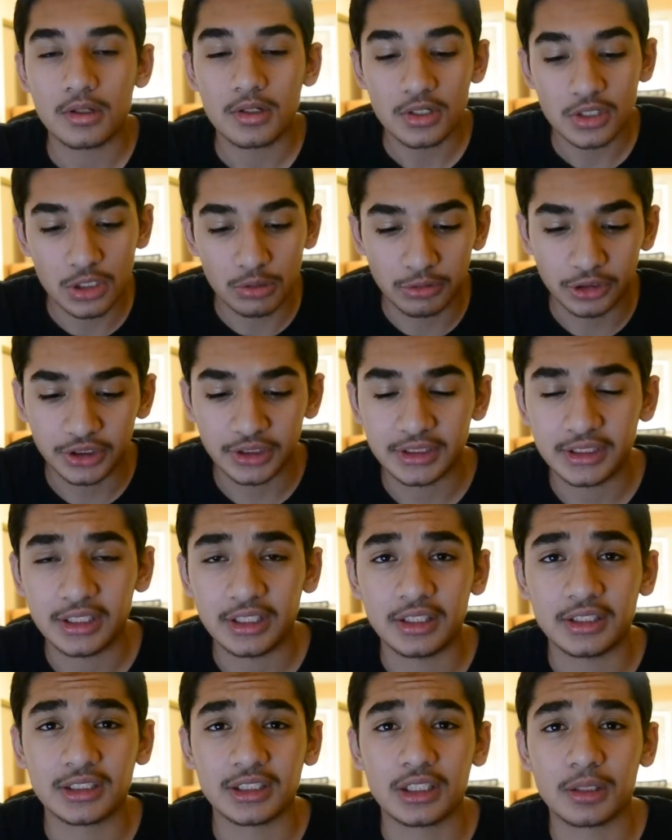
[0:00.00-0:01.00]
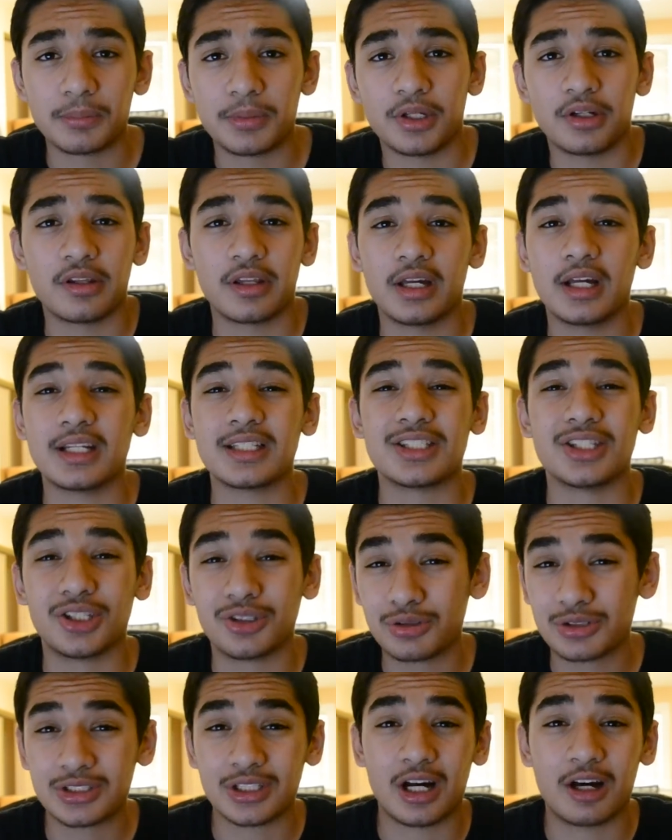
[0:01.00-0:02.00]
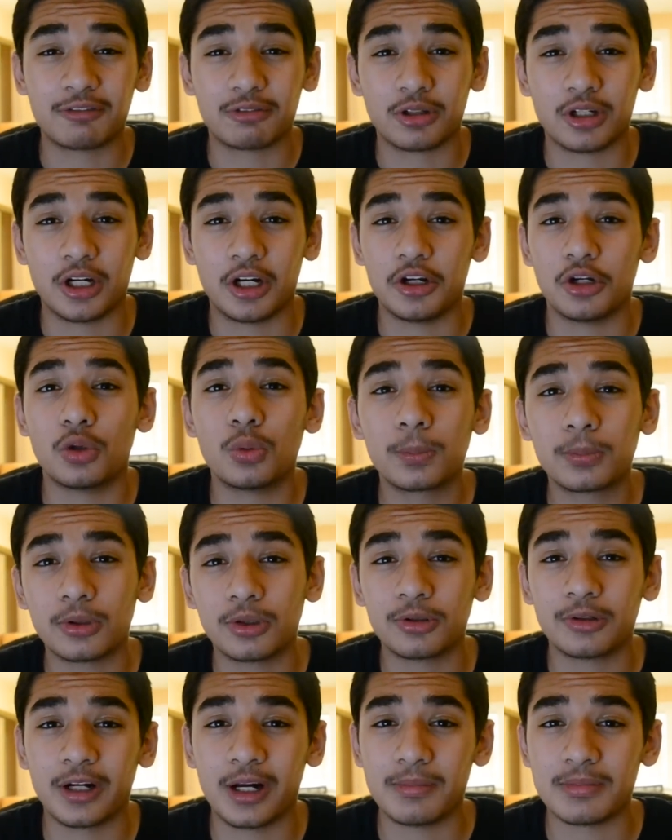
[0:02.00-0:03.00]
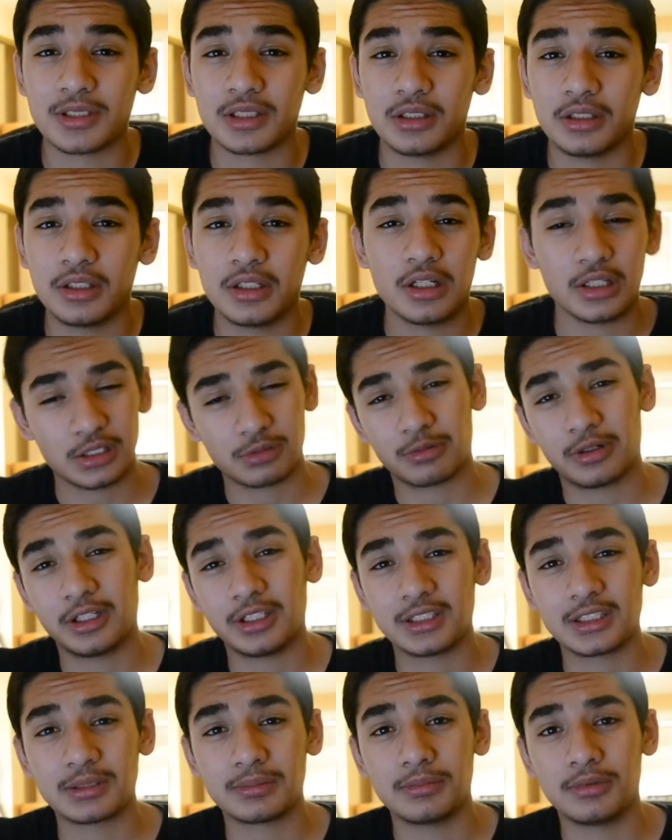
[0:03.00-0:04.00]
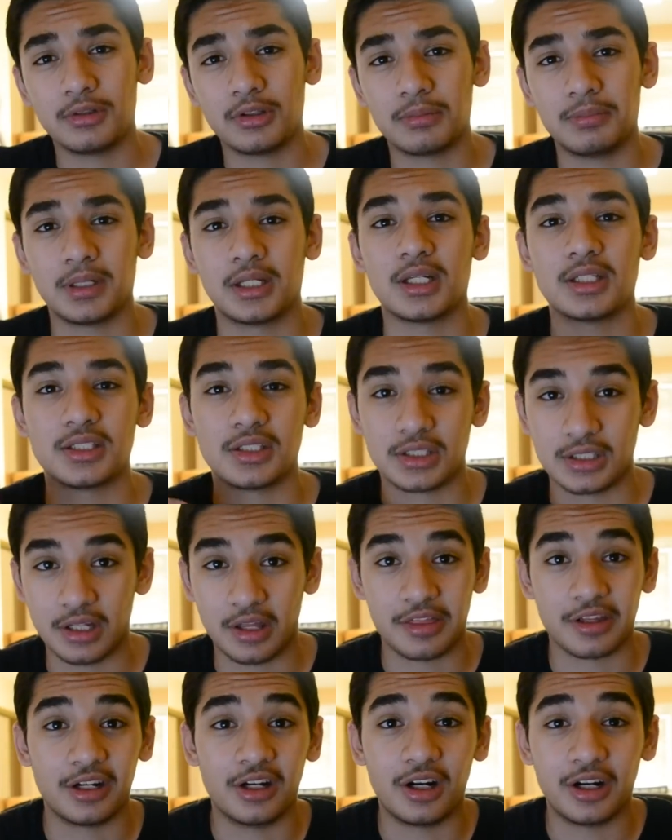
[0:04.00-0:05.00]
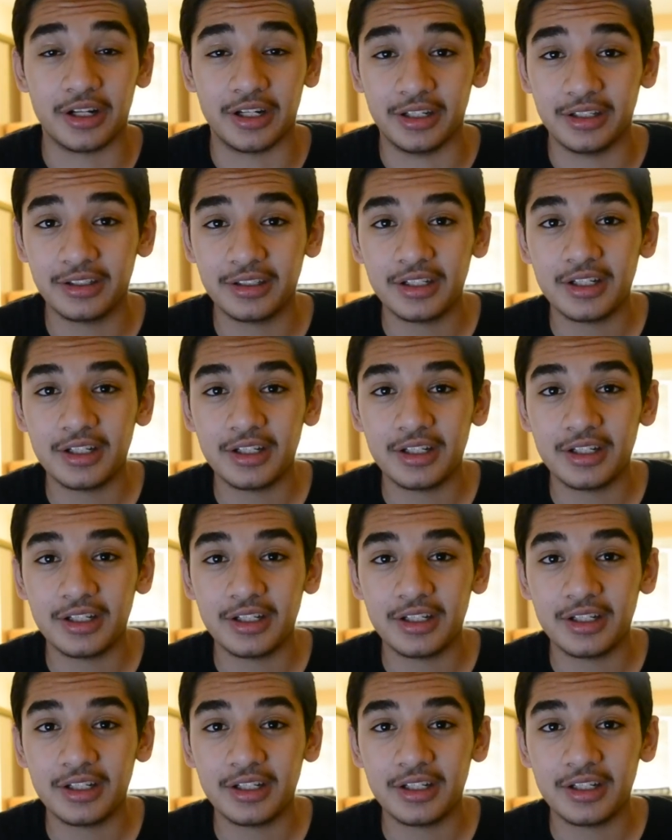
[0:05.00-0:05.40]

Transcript: So what you're seeing is a computer that has no software on it, no programs in it. It's running smooth because there's nothing on it.